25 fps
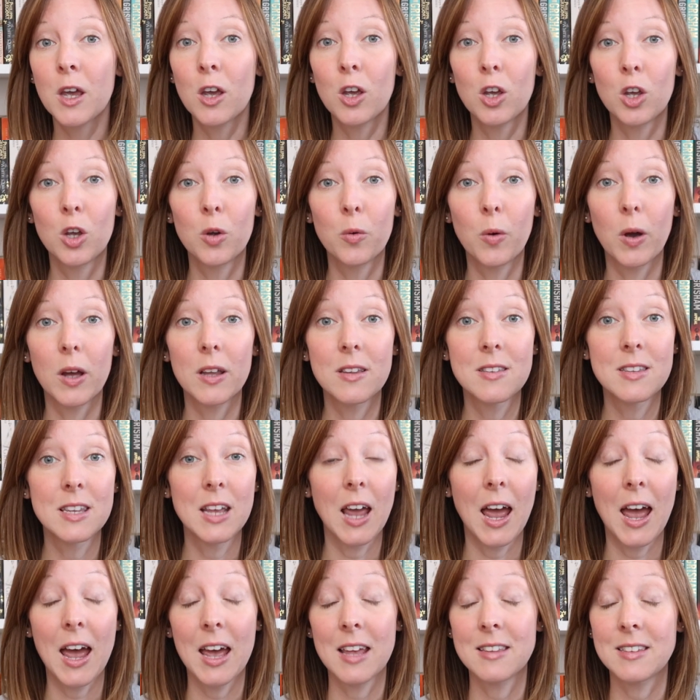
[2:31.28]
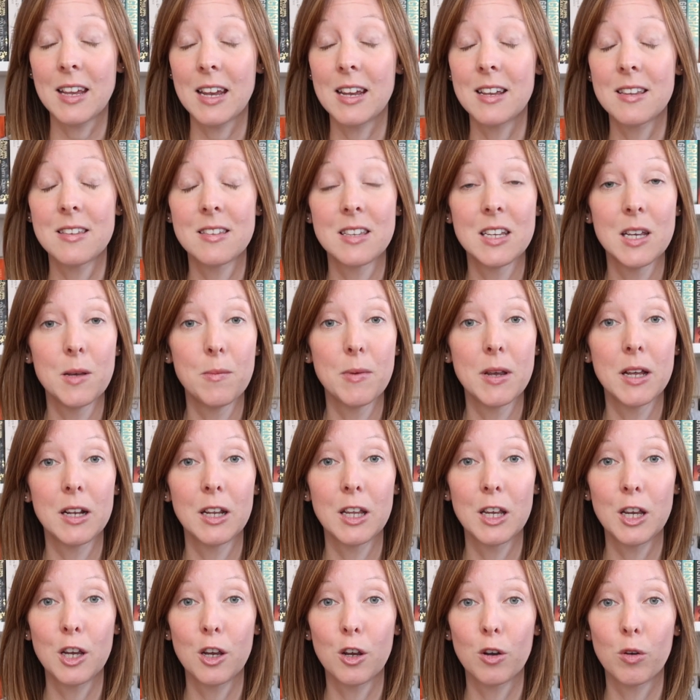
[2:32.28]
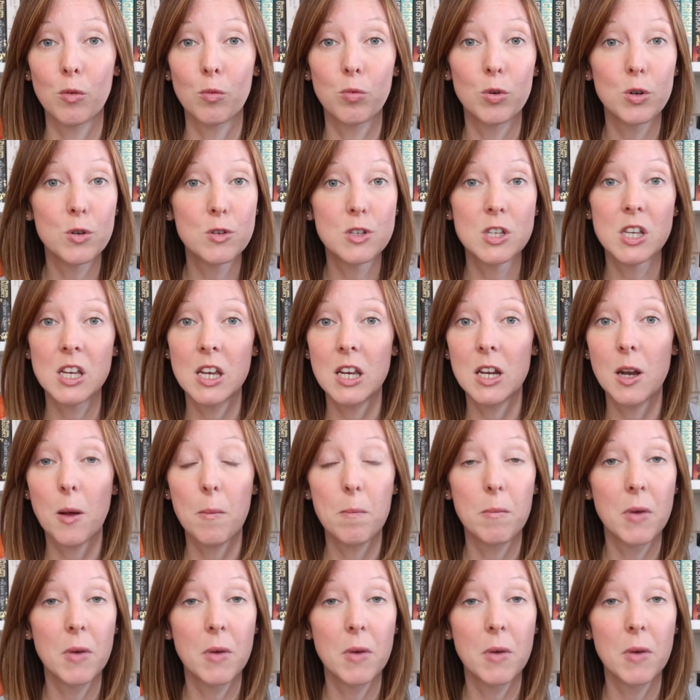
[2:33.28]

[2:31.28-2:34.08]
who has a seemingly routine